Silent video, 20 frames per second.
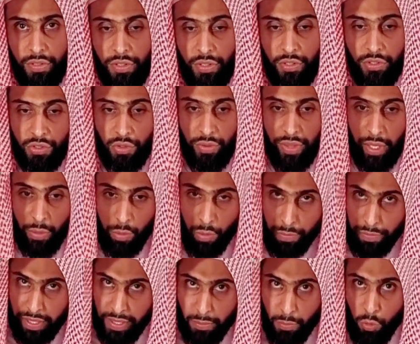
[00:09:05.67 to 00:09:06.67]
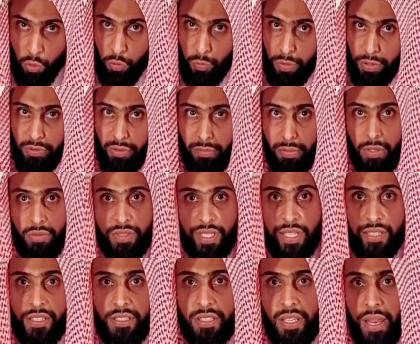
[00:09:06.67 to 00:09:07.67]
So that would be a movement from
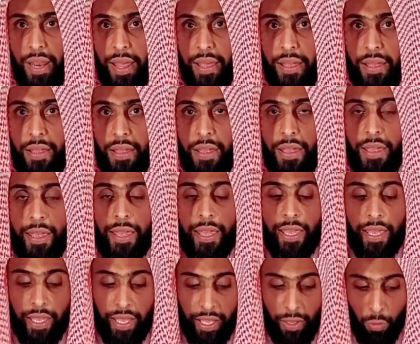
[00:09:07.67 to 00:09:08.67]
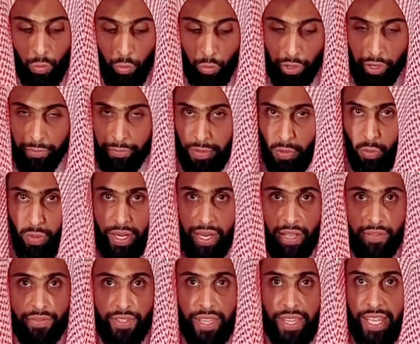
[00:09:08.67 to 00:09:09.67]
outside the salah. Would it be one
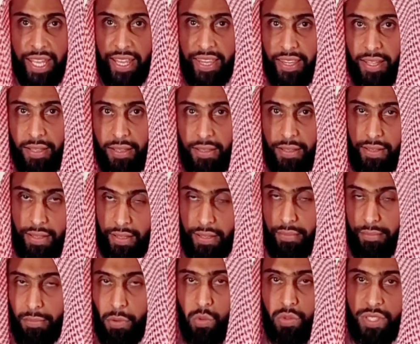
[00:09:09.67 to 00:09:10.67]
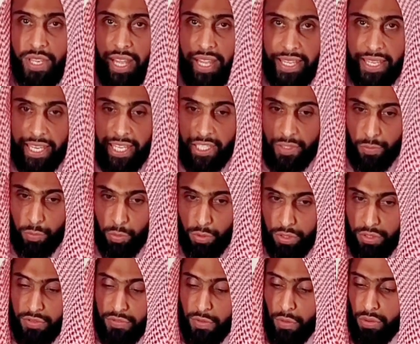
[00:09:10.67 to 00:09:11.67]
after the other? Most likely he's pulled
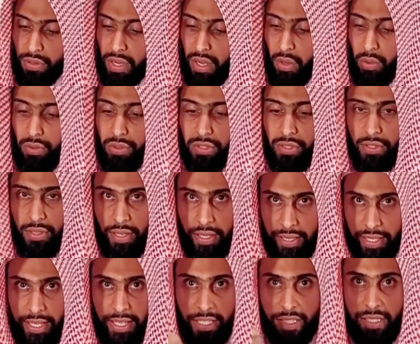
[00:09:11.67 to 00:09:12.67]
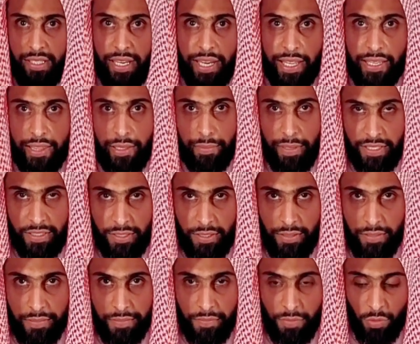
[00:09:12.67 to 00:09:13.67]
his phone out and then he's clicked the button
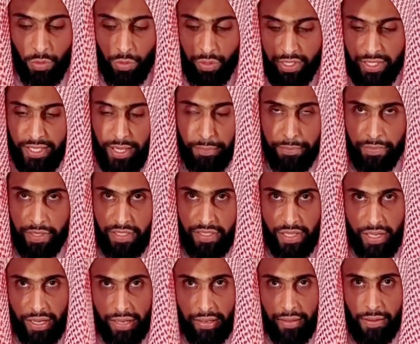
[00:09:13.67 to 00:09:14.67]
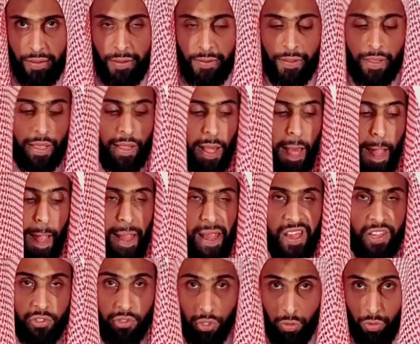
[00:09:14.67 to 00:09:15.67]
or he's tapped the screen.
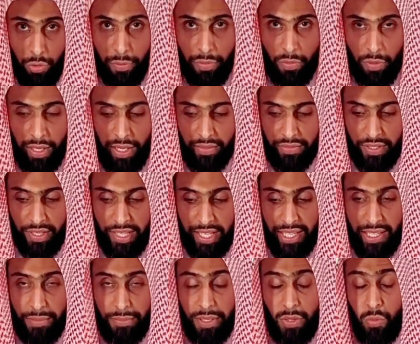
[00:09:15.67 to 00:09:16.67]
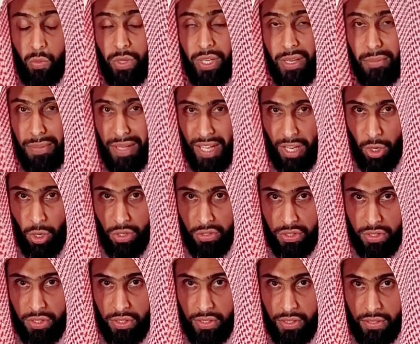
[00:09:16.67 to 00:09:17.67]
So it would be one after the other, but would it be a
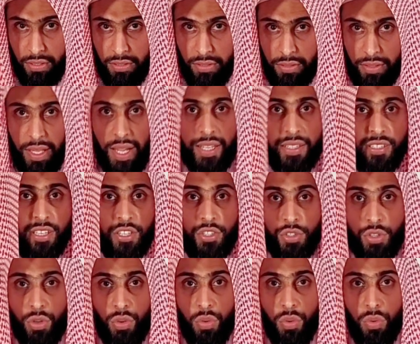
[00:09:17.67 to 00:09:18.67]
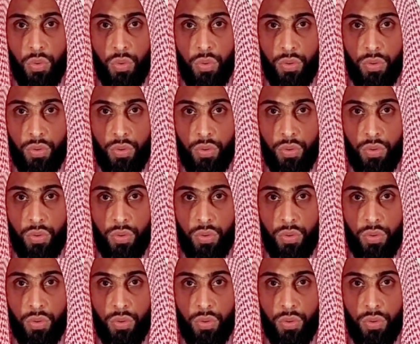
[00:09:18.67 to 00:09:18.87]
lot? The answer is no.